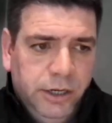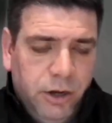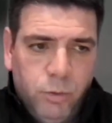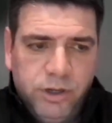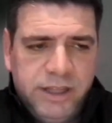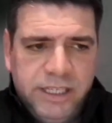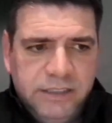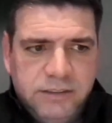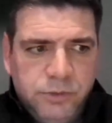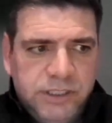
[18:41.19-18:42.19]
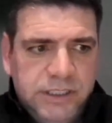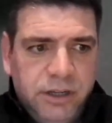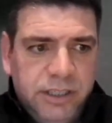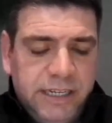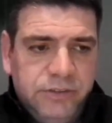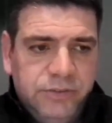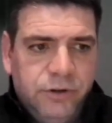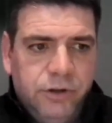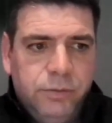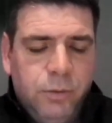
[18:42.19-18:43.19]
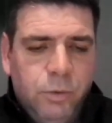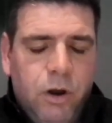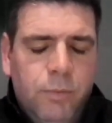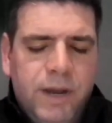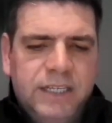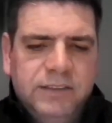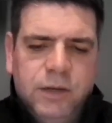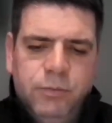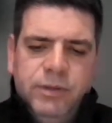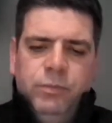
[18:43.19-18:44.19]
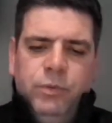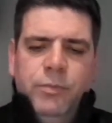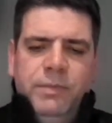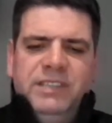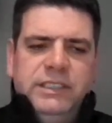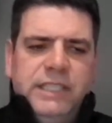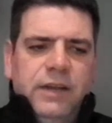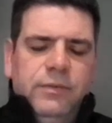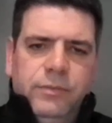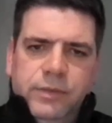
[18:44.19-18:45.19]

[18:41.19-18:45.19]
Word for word: you know, one of the things that we did identify a while back is that we were missing that